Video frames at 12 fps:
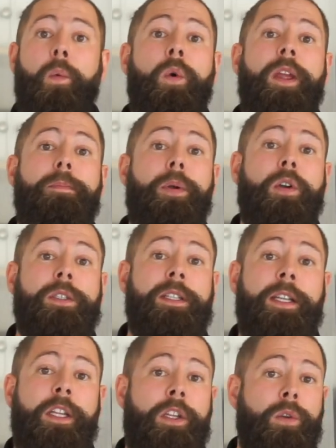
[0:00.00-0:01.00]
We
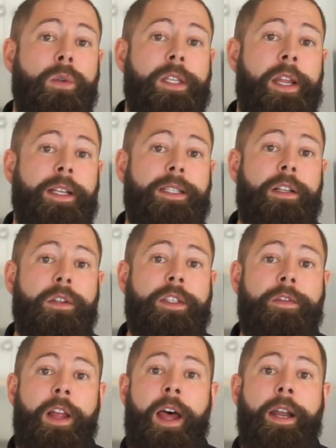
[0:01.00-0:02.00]
personally use an
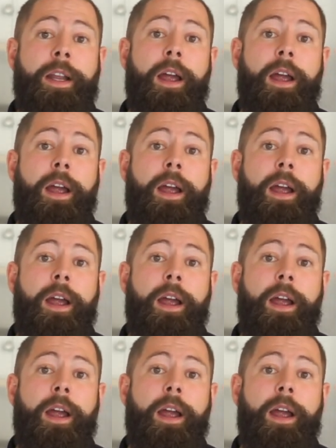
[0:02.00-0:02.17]
exclusive line